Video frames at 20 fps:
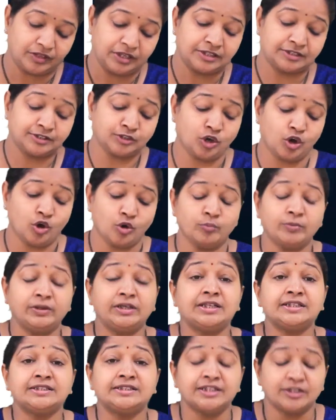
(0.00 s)
So how
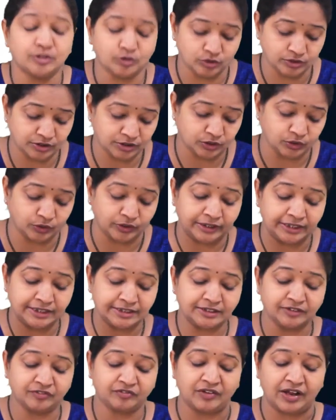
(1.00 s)
many zeros? So it
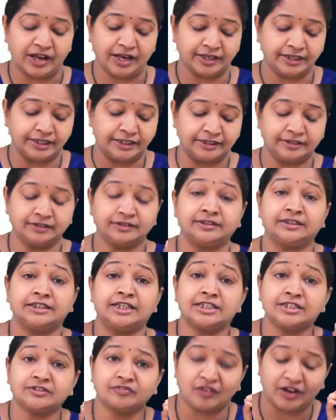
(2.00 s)
is a fact.
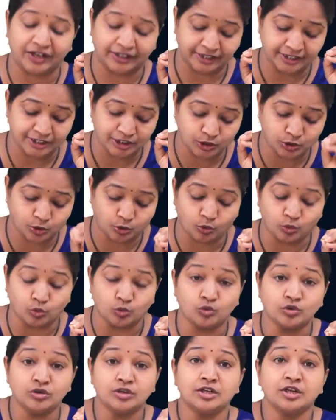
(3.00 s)
This fact is
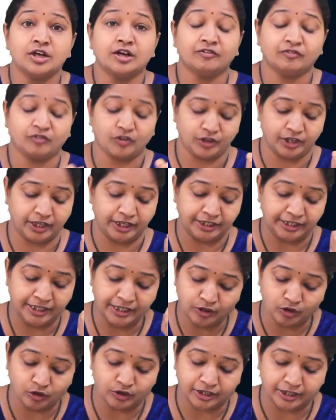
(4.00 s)
true for
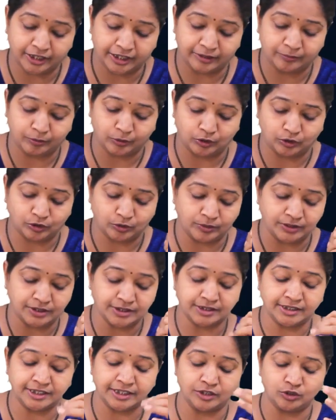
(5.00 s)
any quadratic polynomial.
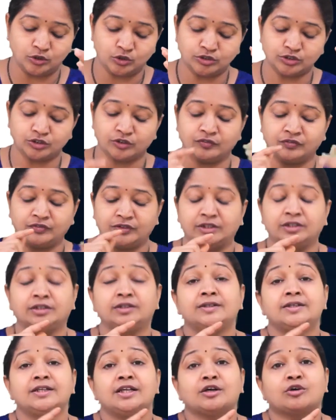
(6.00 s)
Zeros of
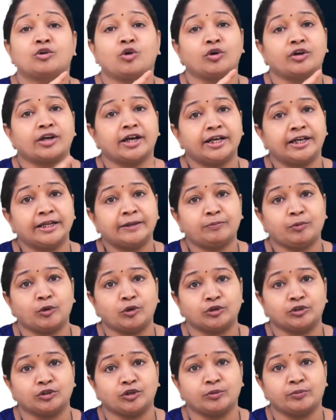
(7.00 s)
the quadratic
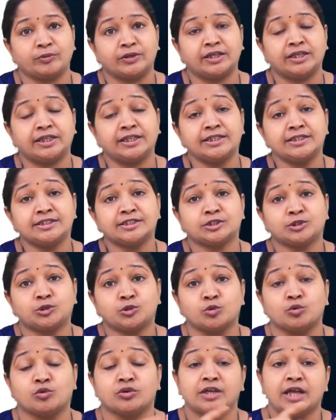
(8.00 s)
polynomial is
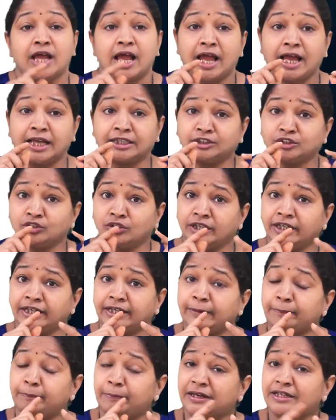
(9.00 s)
2. Actually, it
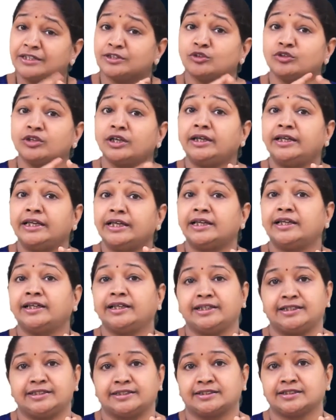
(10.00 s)
depends on the
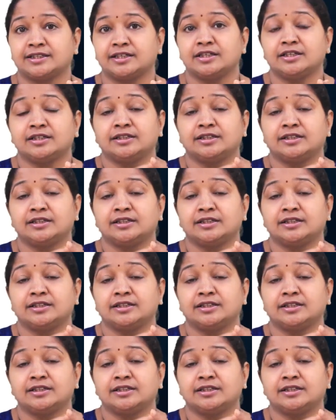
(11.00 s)
degrees.